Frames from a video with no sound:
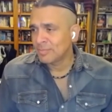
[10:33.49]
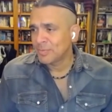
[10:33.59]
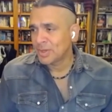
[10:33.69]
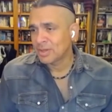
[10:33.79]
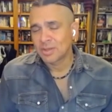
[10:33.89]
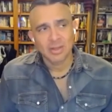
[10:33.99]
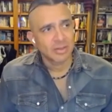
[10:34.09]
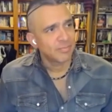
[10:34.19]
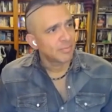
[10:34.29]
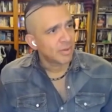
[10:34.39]
like
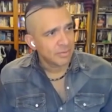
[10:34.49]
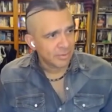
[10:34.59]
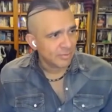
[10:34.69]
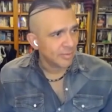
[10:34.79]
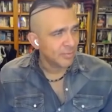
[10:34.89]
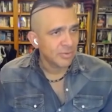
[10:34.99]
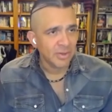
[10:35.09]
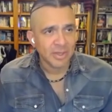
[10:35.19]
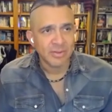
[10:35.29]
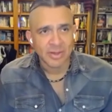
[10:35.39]
the stuff with
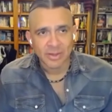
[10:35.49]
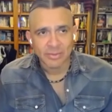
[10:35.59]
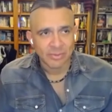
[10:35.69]
Jade's hair,